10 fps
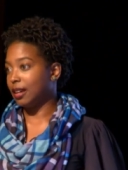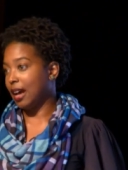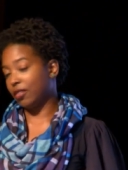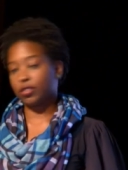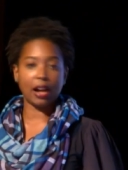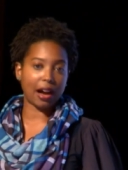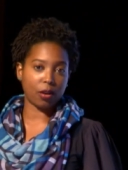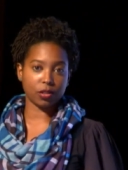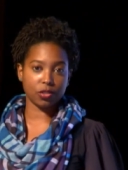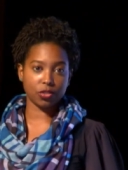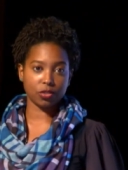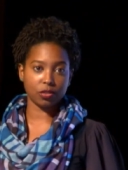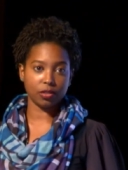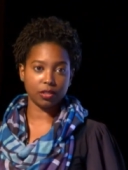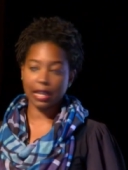after hours,
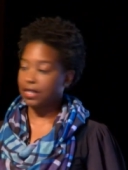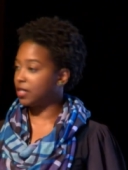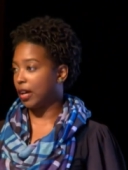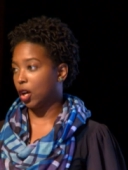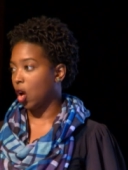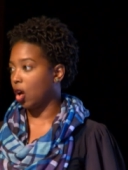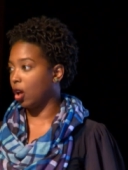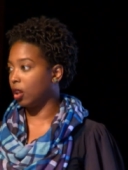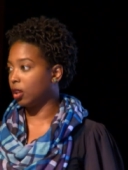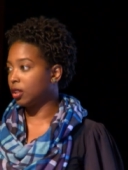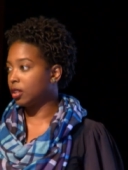lots of alcohol,